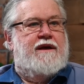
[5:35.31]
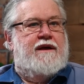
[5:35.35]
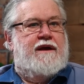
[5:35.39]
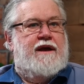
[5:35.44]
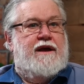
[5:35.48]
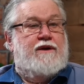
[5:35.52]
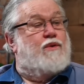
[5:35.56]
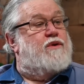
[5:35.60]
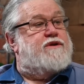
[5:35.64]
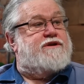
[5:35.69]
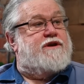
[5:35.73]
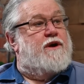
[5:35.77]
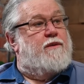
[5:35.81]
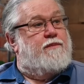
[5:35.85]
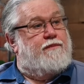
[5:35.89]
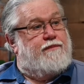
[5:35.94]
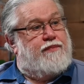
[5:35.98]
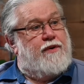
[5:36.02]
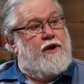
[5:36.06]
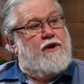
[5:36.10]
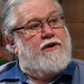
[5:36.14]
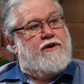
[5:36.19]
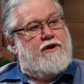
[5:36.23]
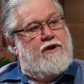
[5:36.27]
It also
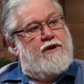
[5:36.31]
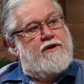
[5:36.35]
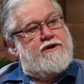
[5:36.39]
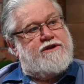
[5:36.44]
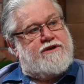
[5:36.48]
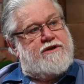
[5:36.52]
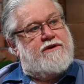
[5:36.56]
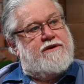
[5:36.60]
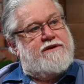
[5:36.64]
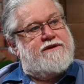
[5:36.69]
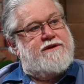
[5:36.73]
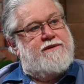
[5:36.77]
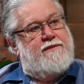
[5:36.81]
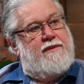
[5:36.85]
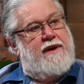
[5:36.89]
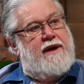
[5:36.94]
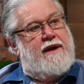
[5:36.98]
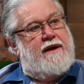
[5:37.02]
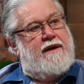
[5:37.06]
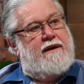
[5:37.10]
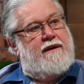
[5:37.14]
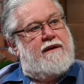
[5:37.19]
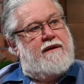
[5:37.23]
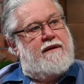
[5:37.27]
broke Hertzog as a
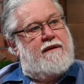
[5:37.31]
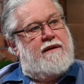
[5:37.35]
man.